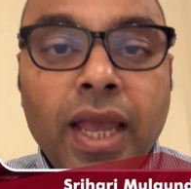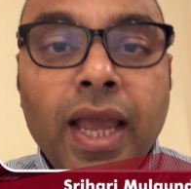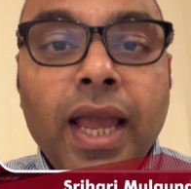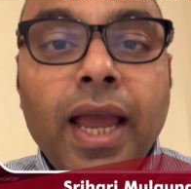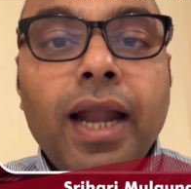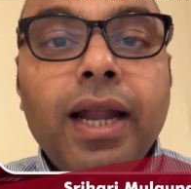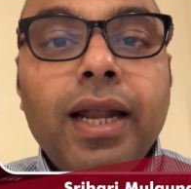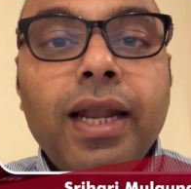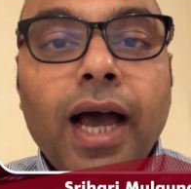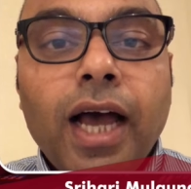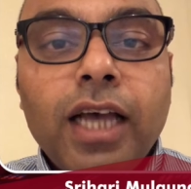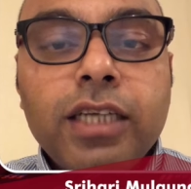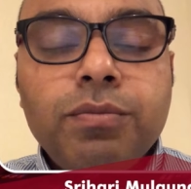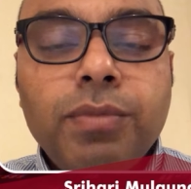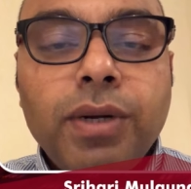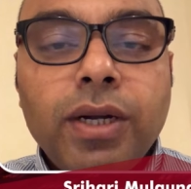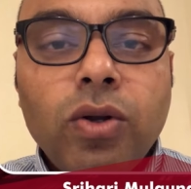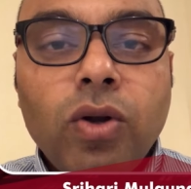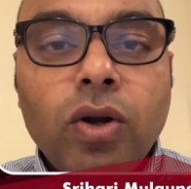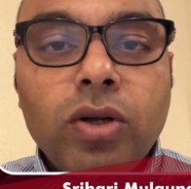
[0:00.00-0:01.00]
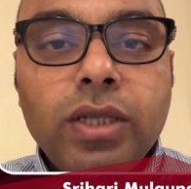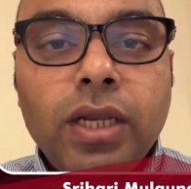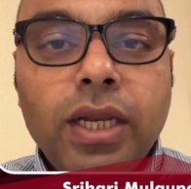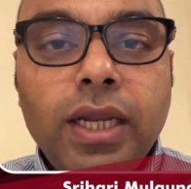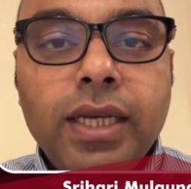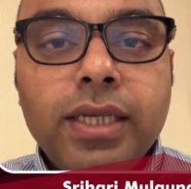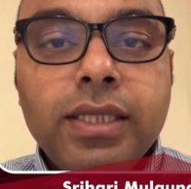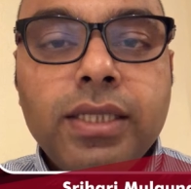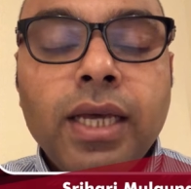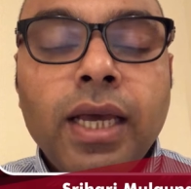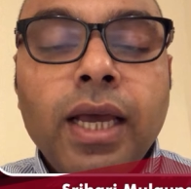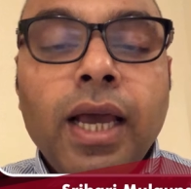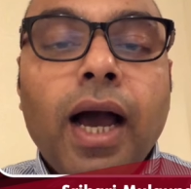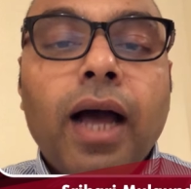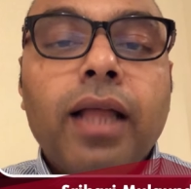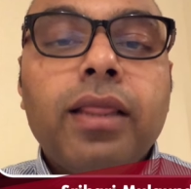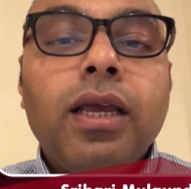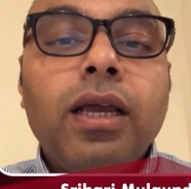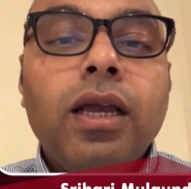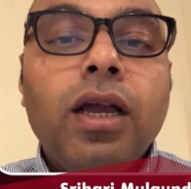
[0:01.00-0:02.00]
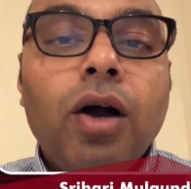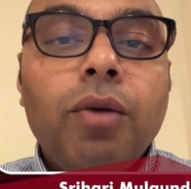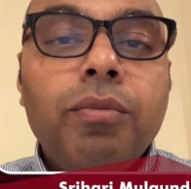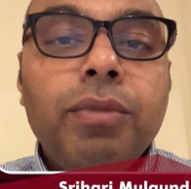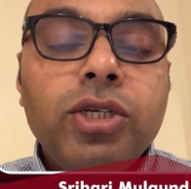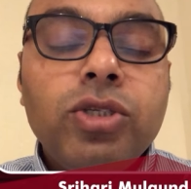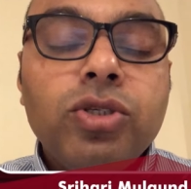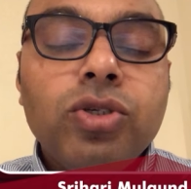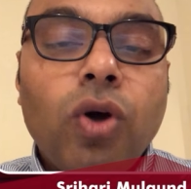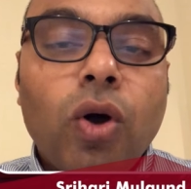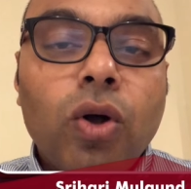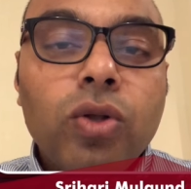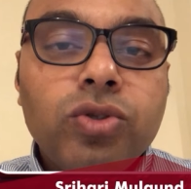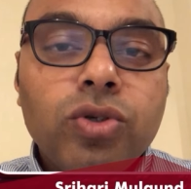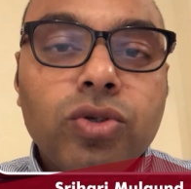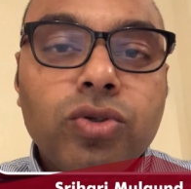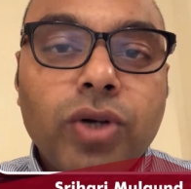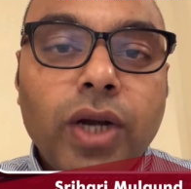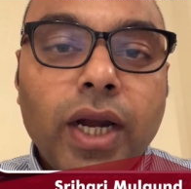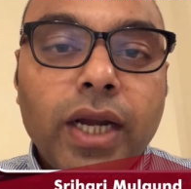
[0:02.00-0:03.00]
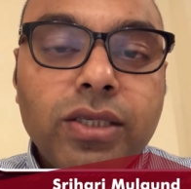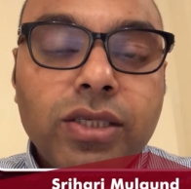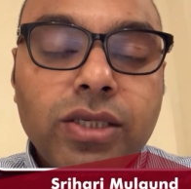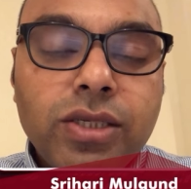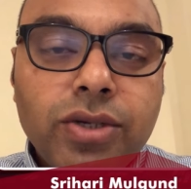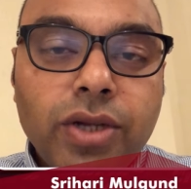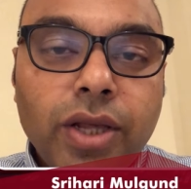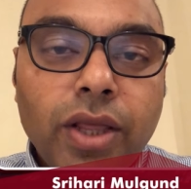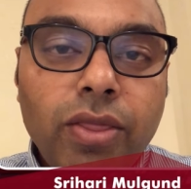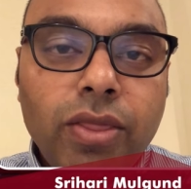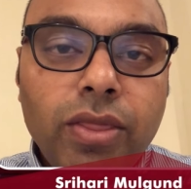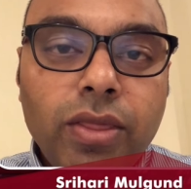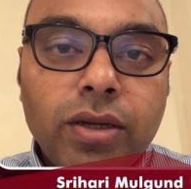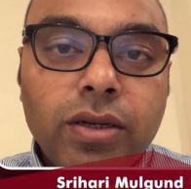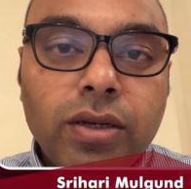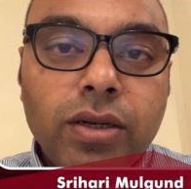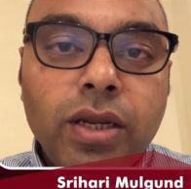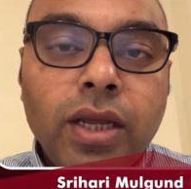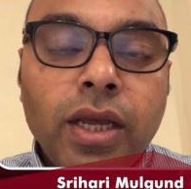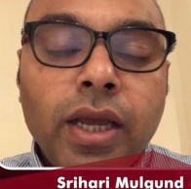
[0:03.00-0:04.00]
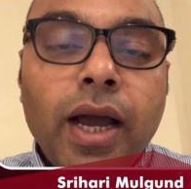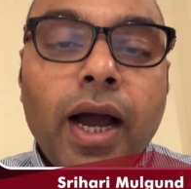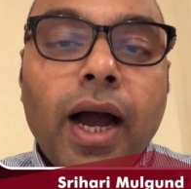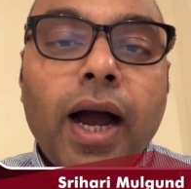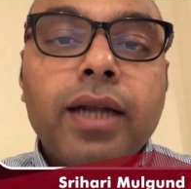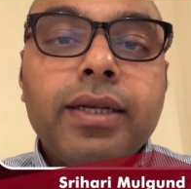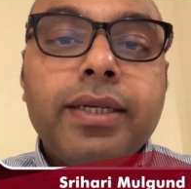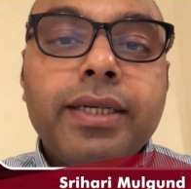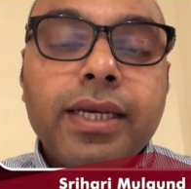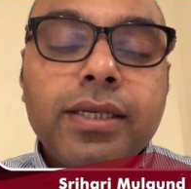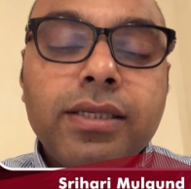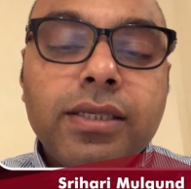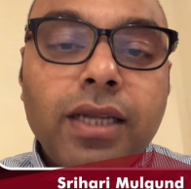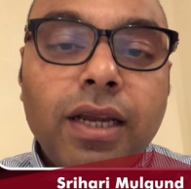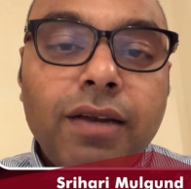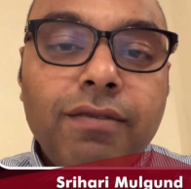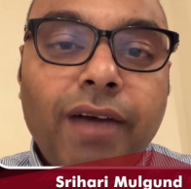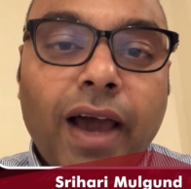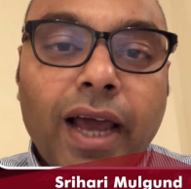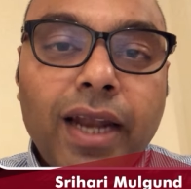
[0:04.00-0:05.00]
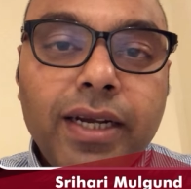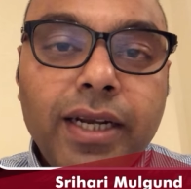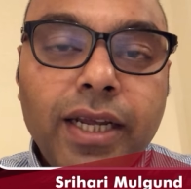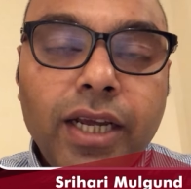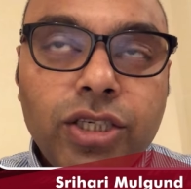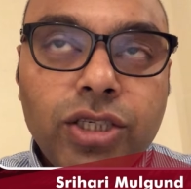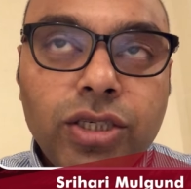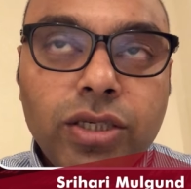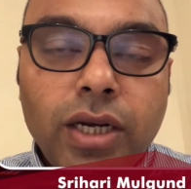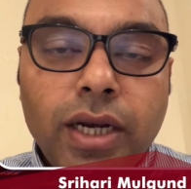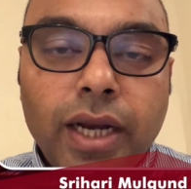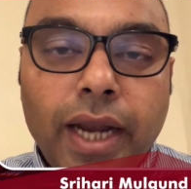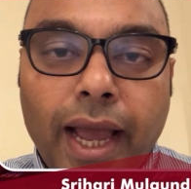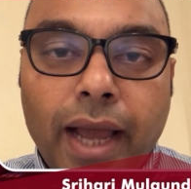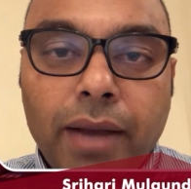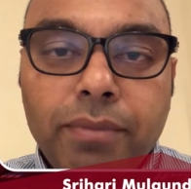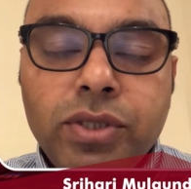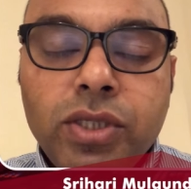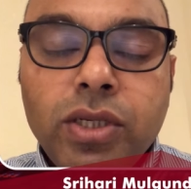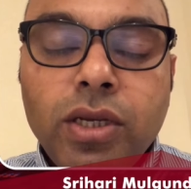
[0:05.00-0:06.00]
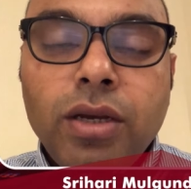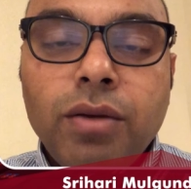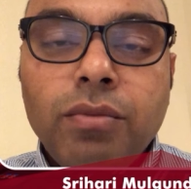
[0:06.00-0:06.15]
And last but not the least, I think government should also try and strengthen our test and validation labs,